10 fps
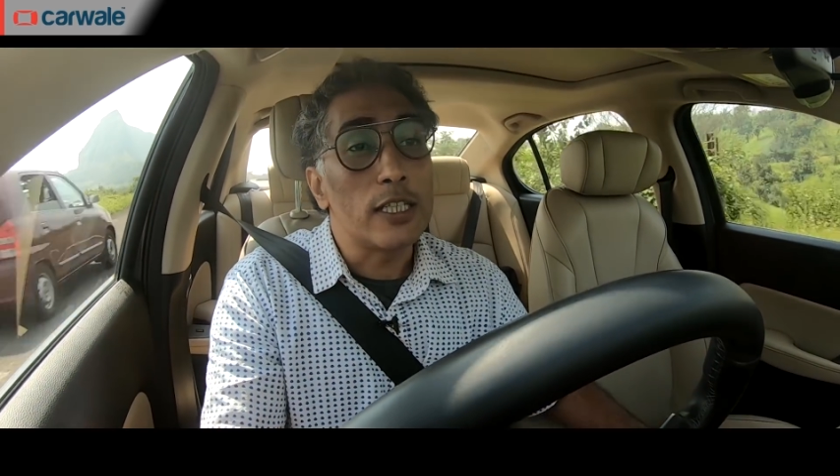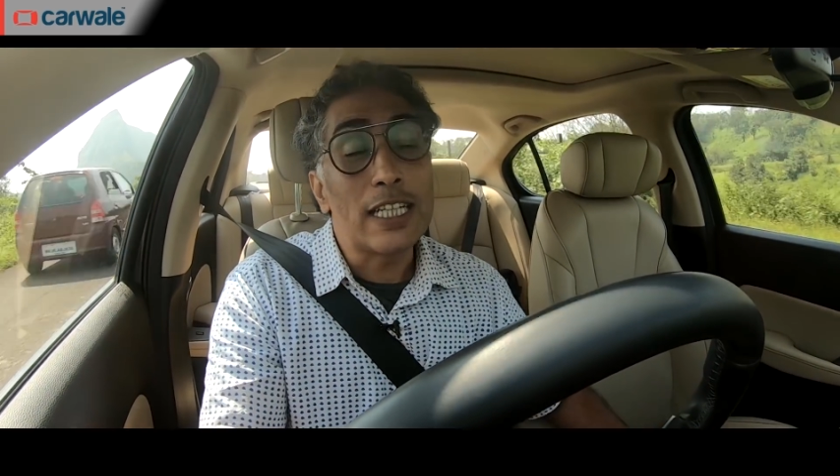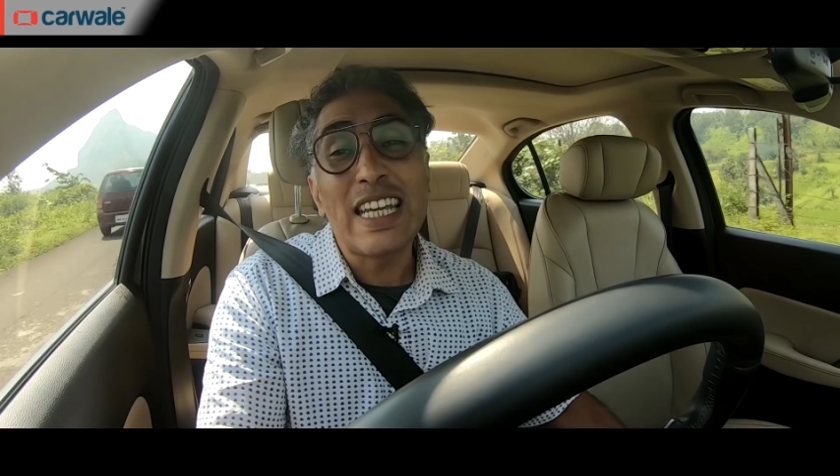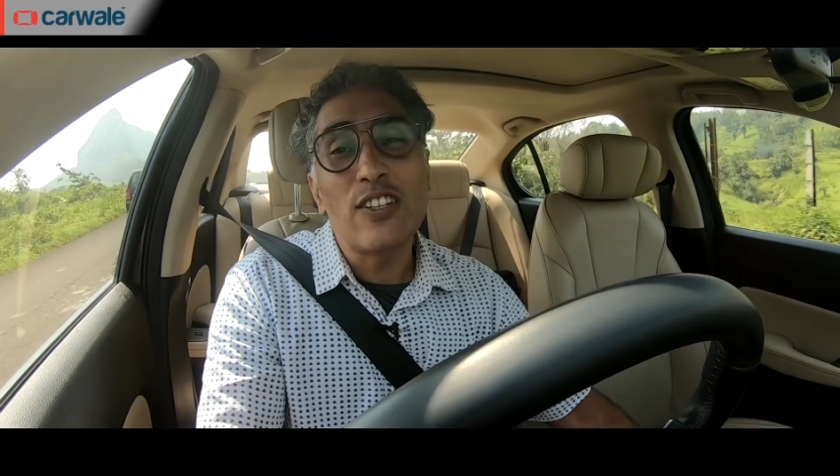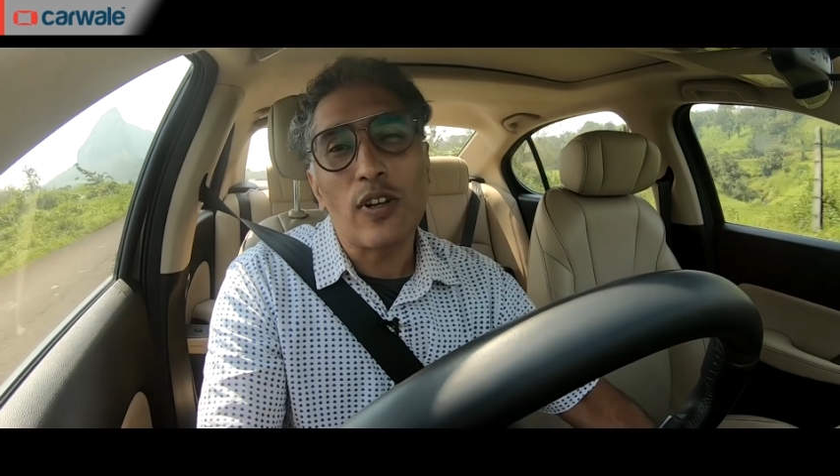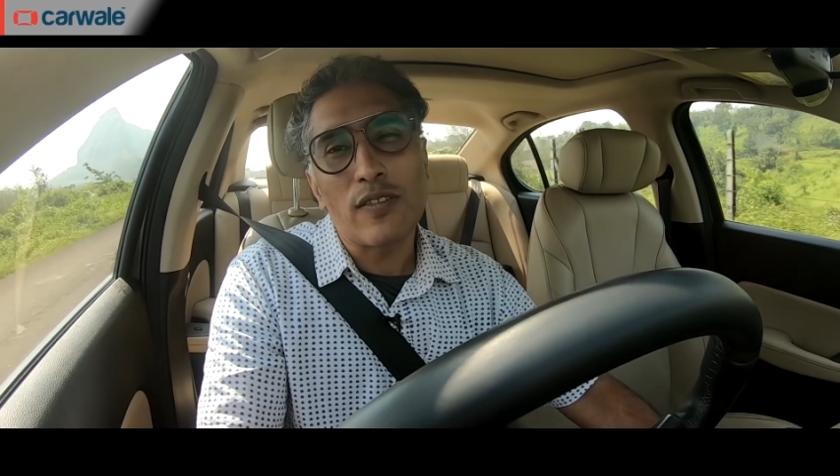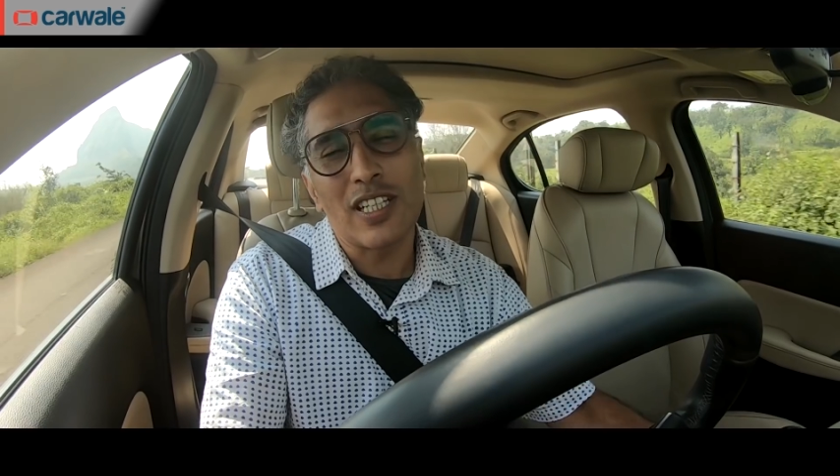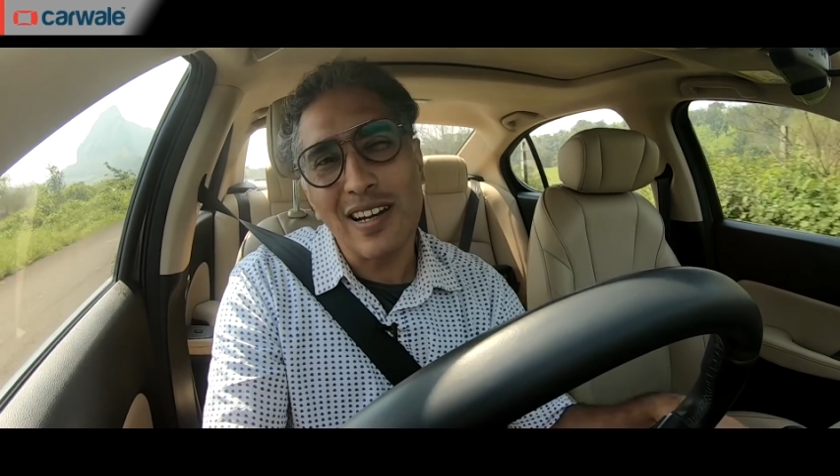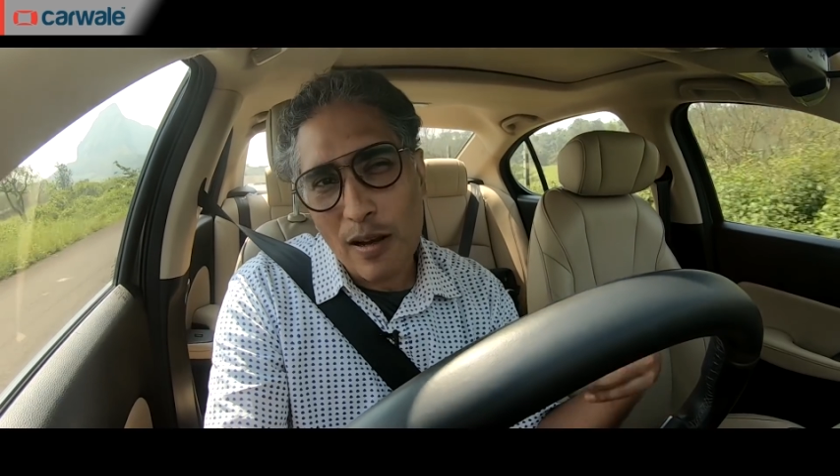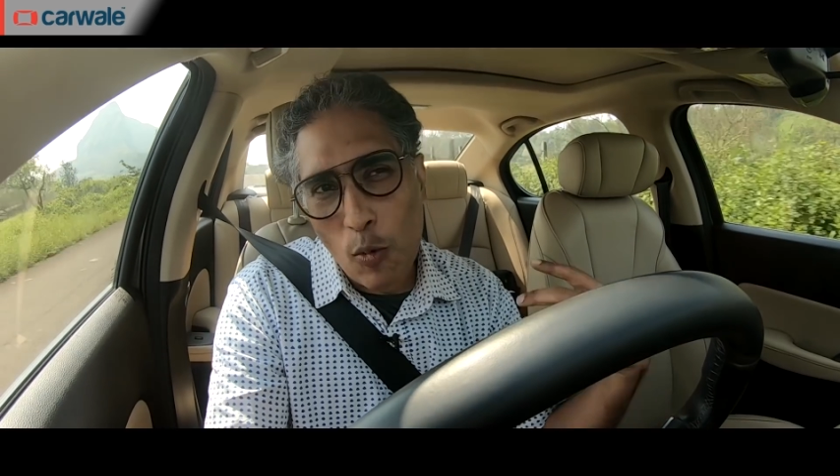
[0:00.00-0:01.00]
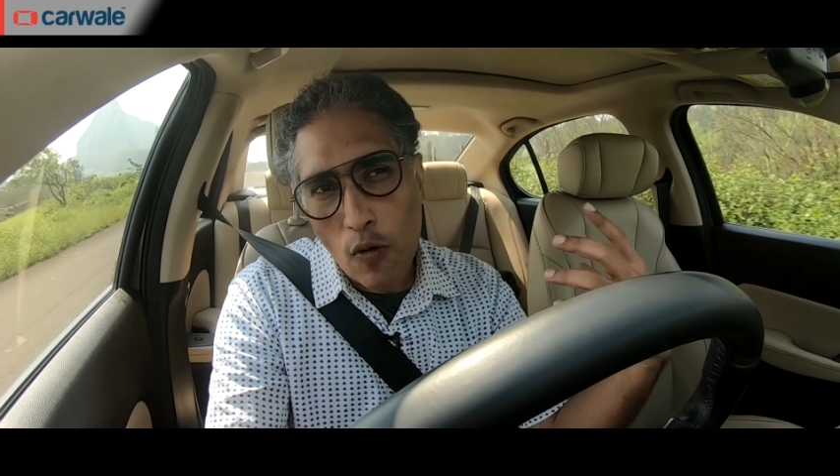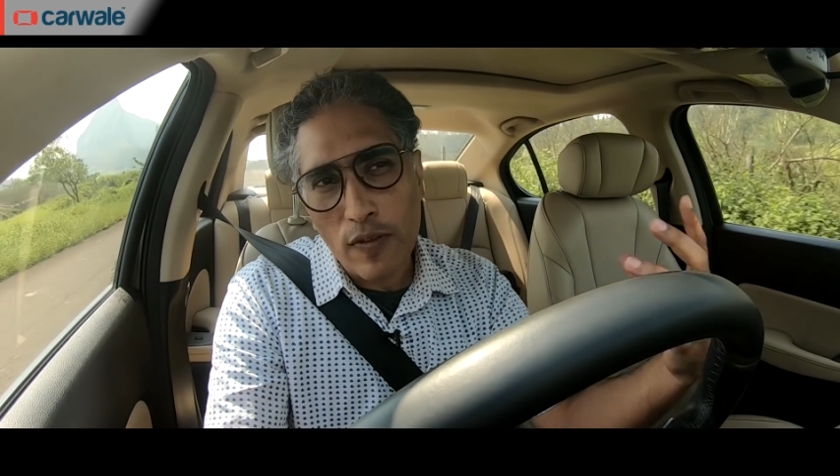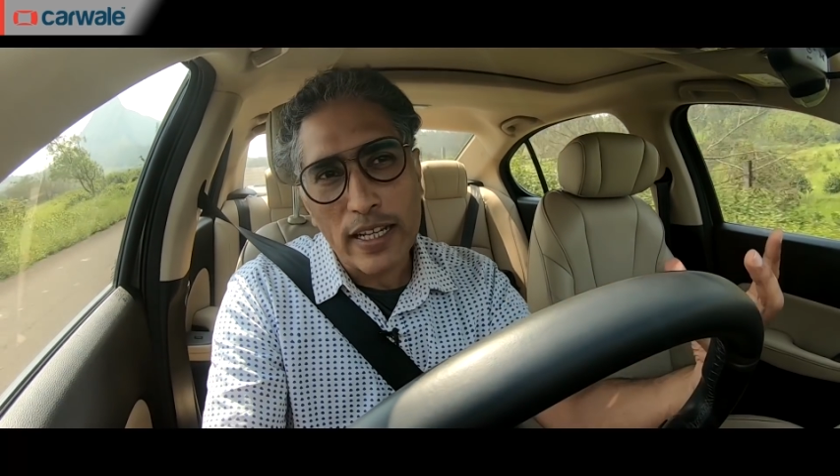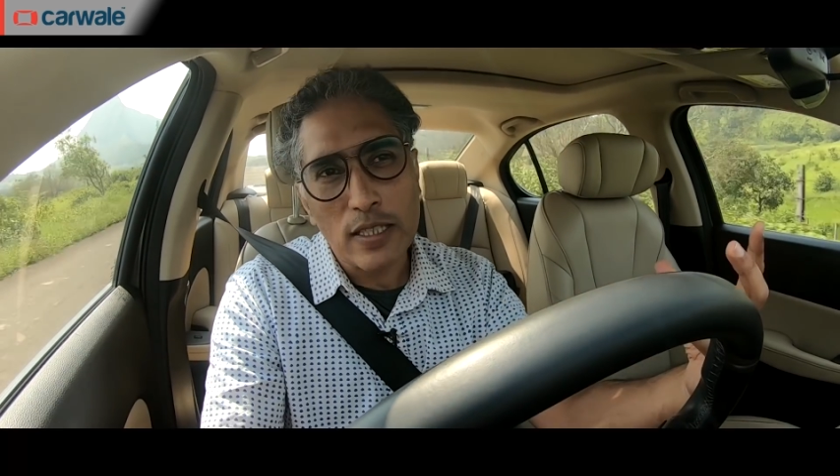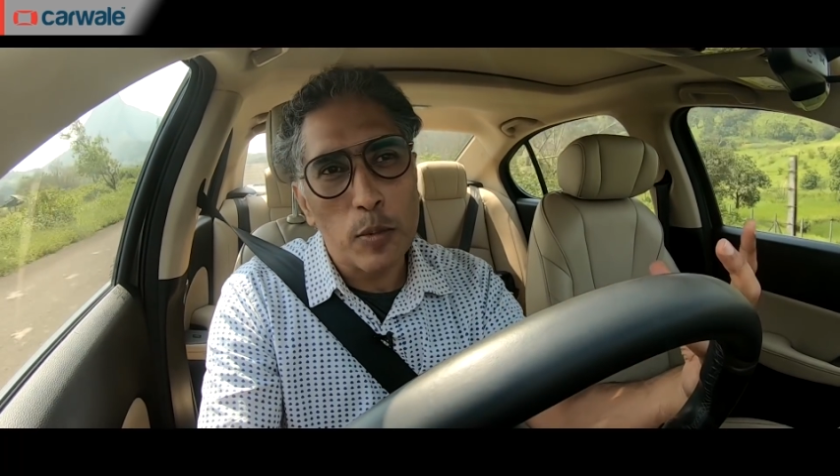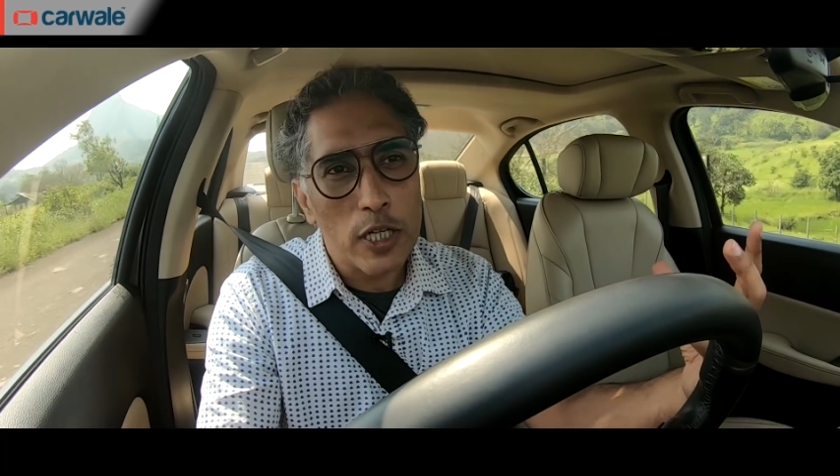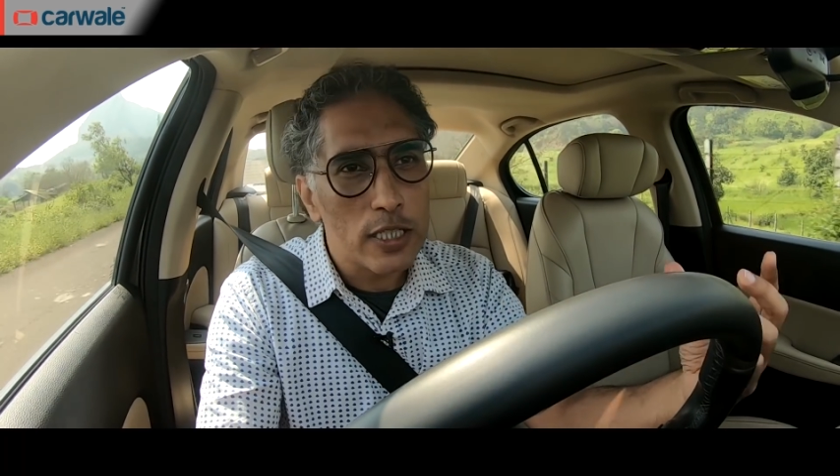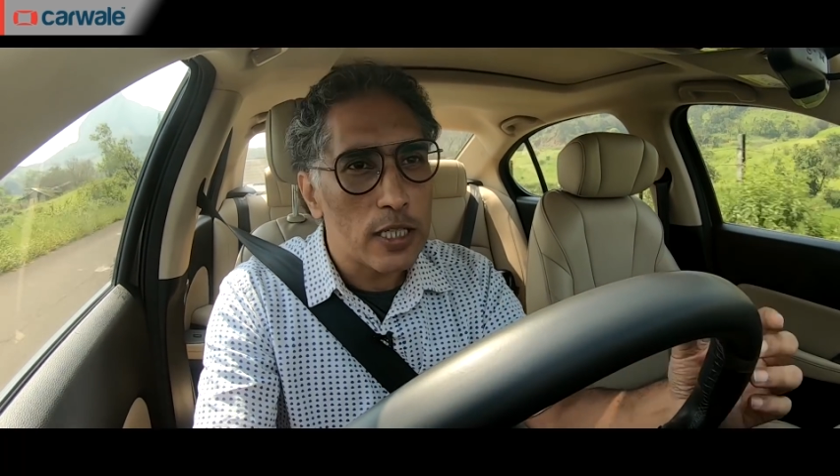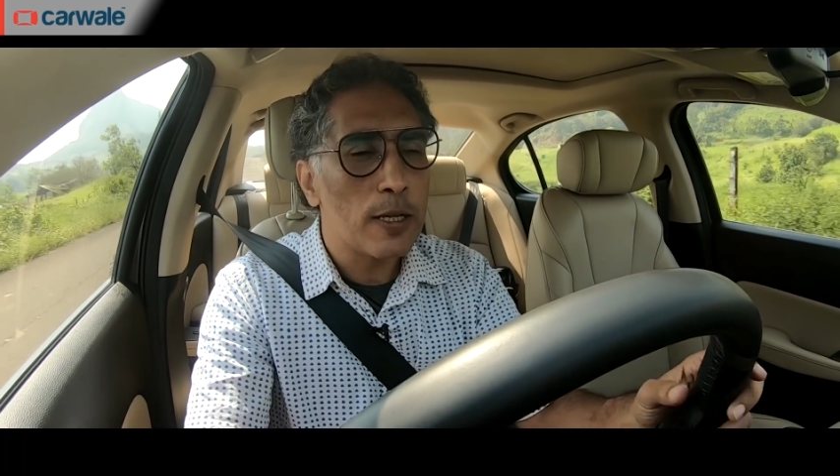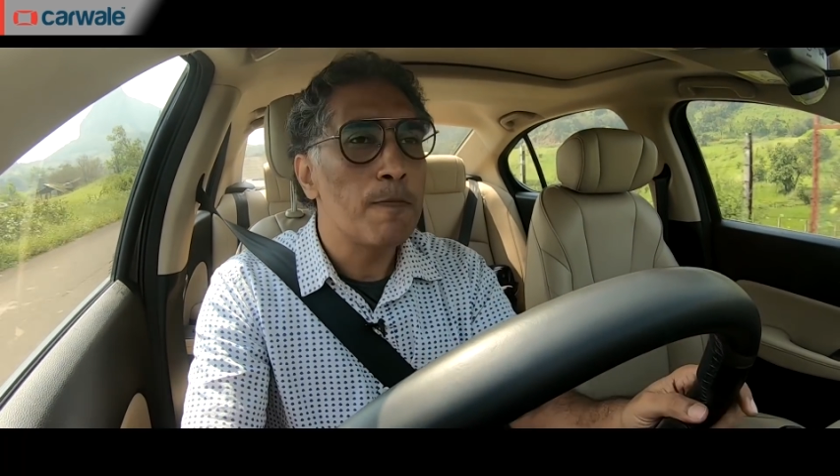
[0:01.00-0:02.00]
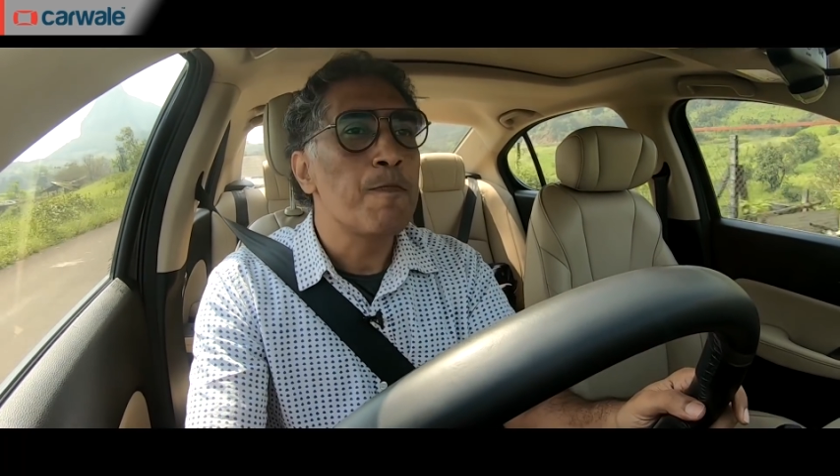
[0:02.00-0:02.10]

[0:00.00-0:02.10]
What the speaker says: the keen drivers a little more flexibility.